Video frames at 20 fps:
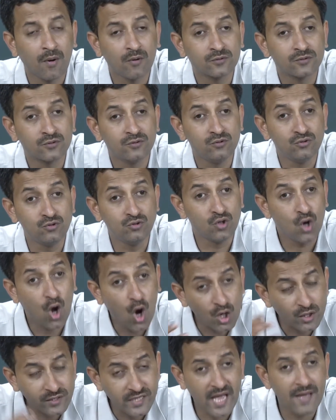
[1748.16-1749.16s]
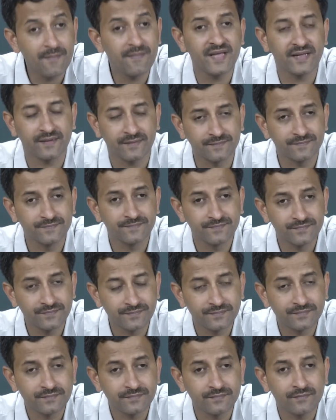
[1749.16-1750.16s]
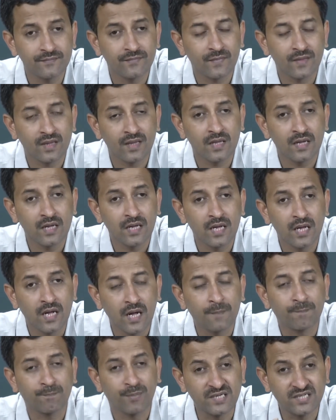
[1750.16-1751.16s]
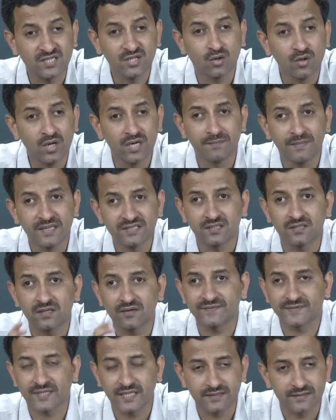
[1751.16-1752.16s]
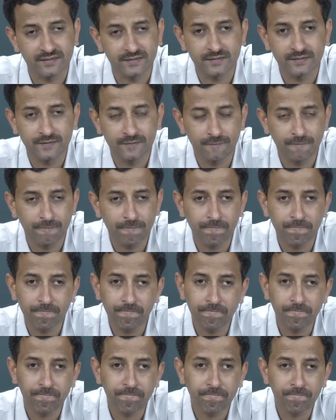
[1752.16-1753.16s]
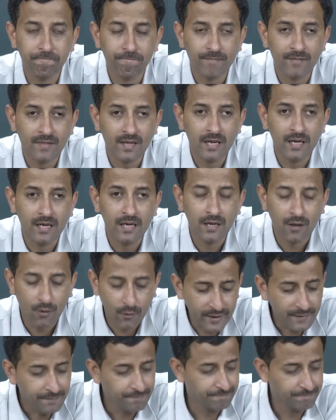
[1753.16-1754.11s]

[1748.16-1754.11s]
not having a particular method of science. Okay?